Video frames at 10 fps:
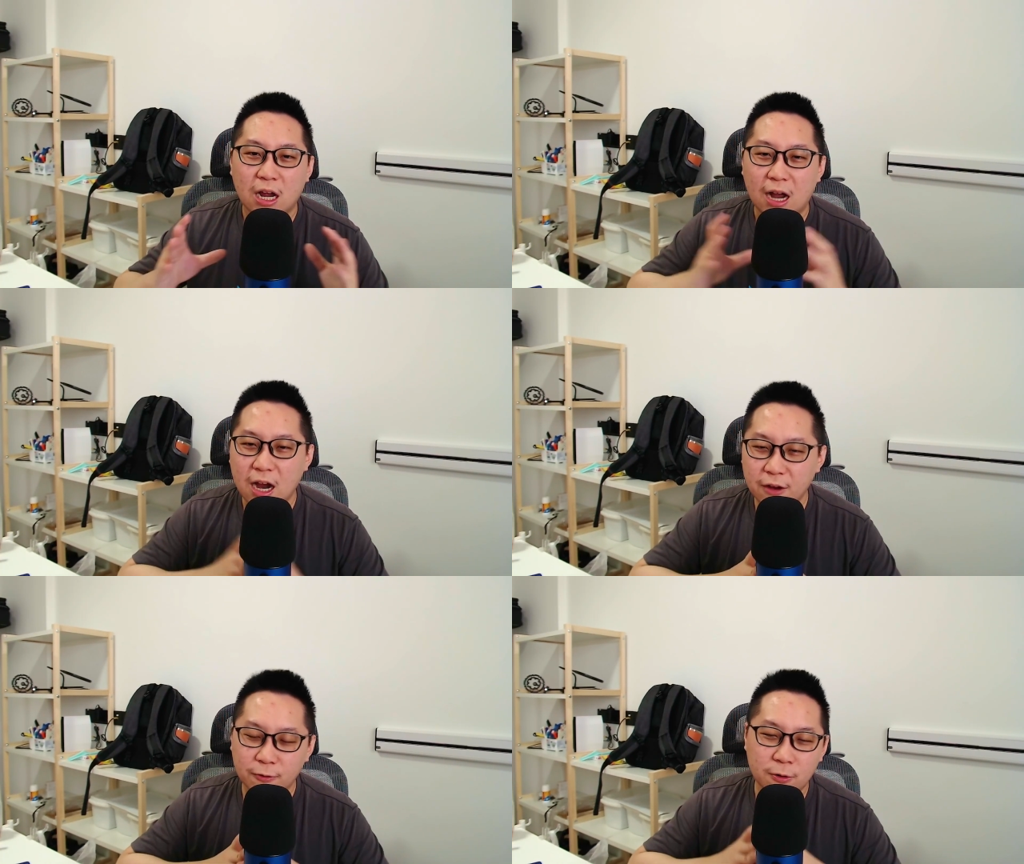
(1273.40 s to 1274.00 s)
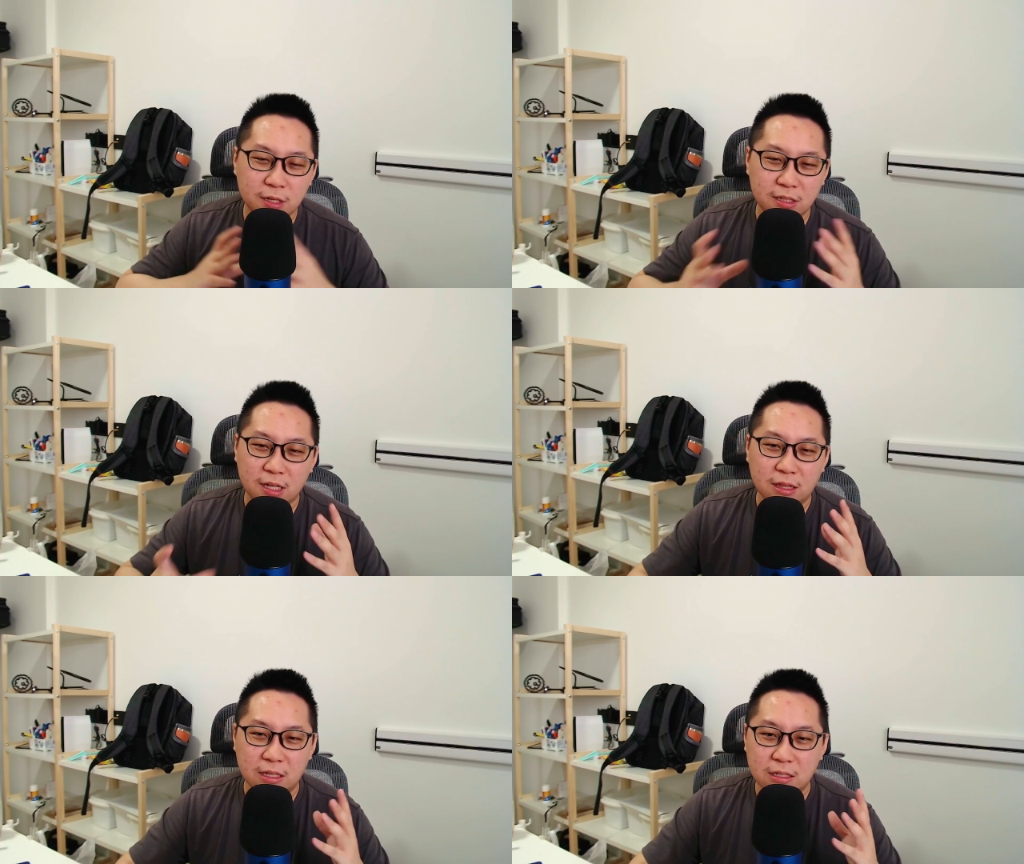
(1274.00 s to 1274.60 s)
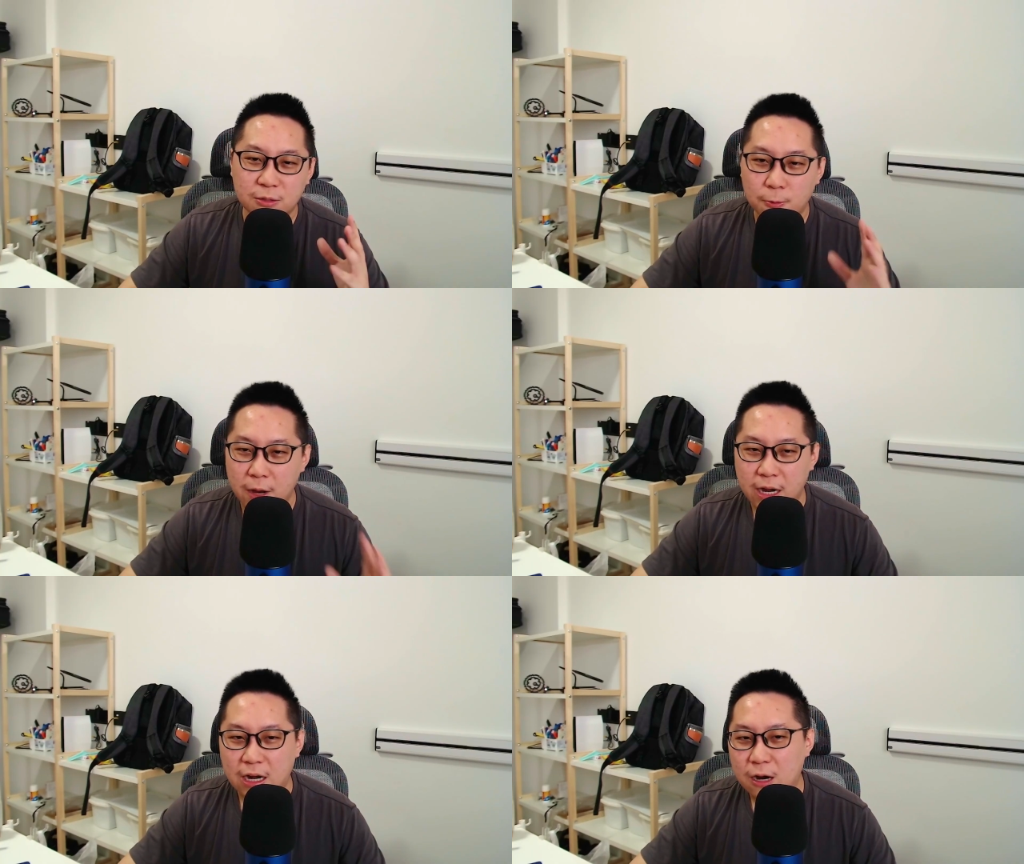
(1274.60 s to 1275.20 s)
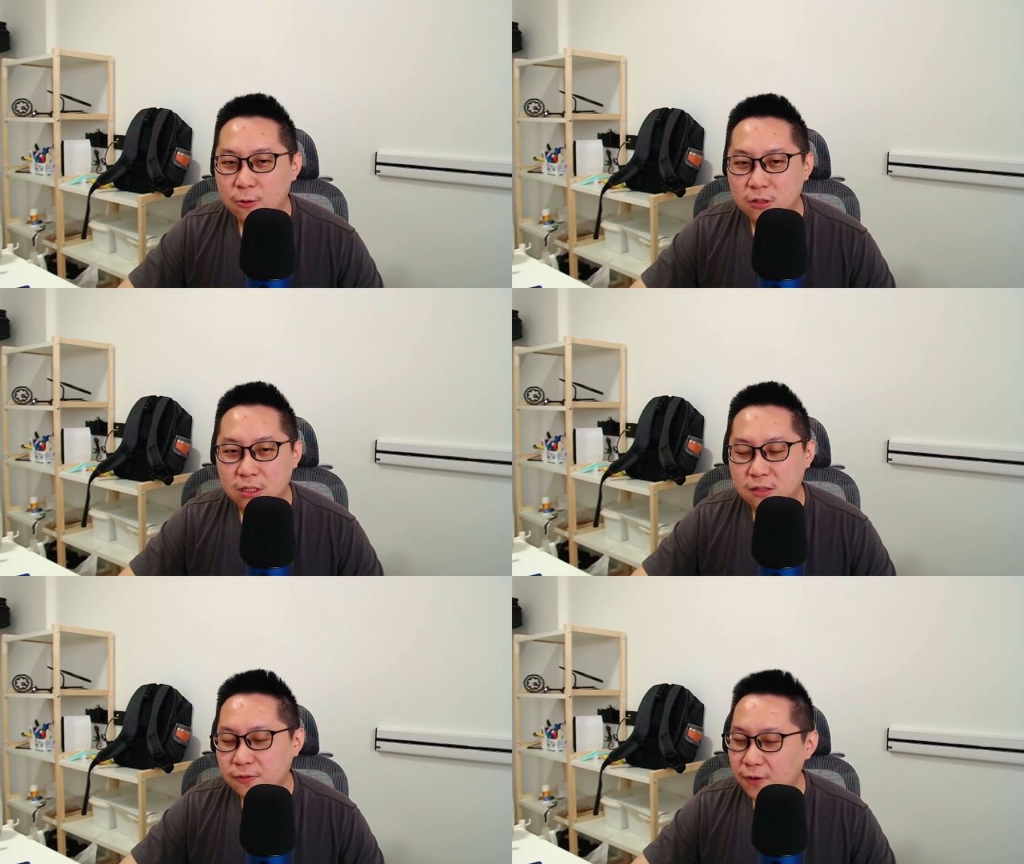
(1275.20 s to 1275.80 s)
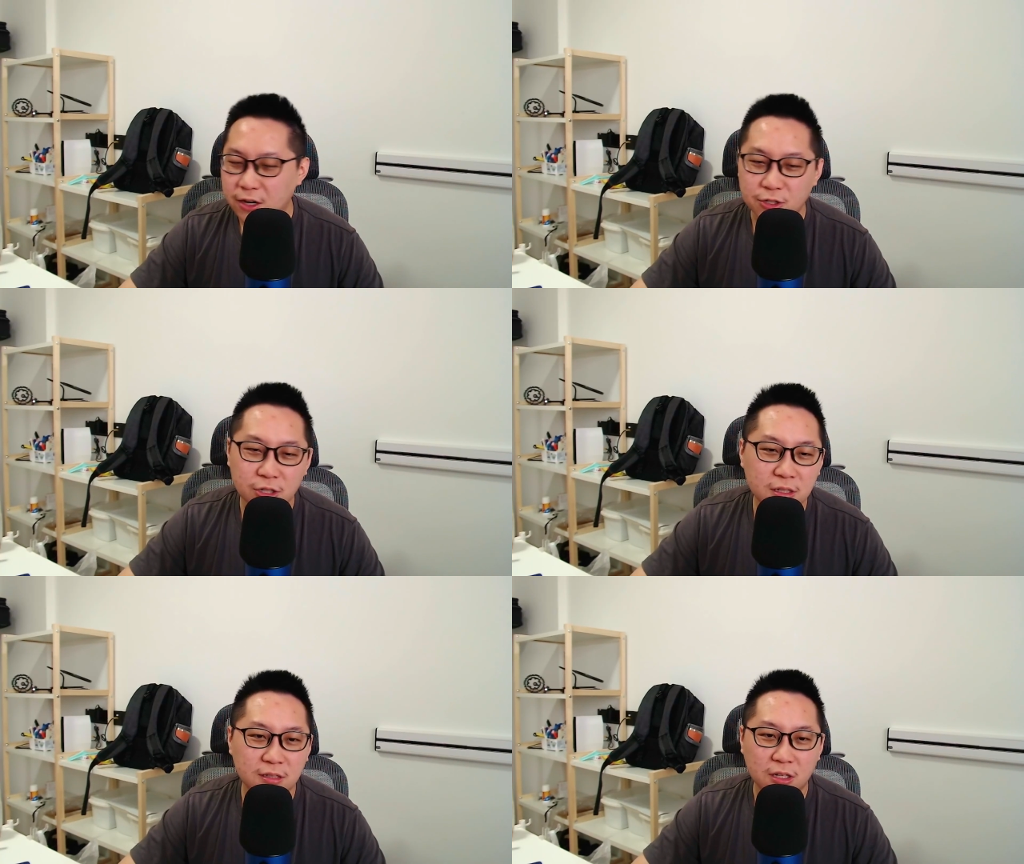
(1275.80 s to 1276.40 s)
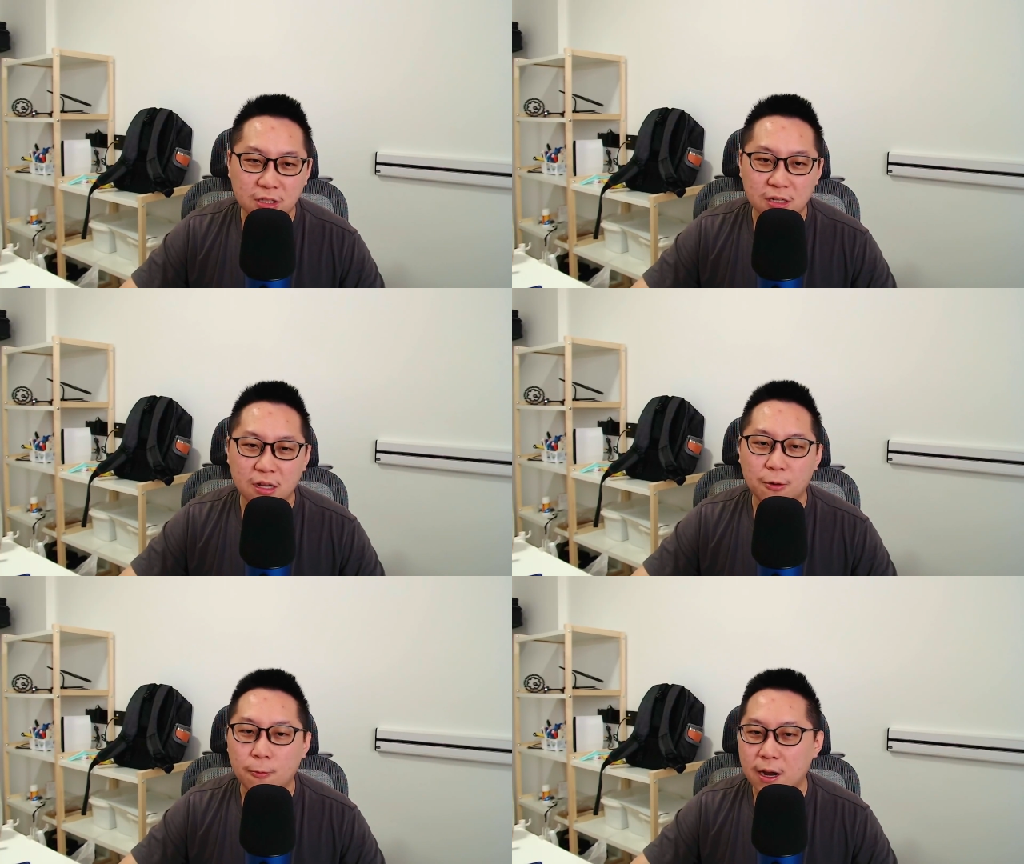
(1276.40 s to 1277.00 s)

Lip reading: I've always said this when I was a financial consultant,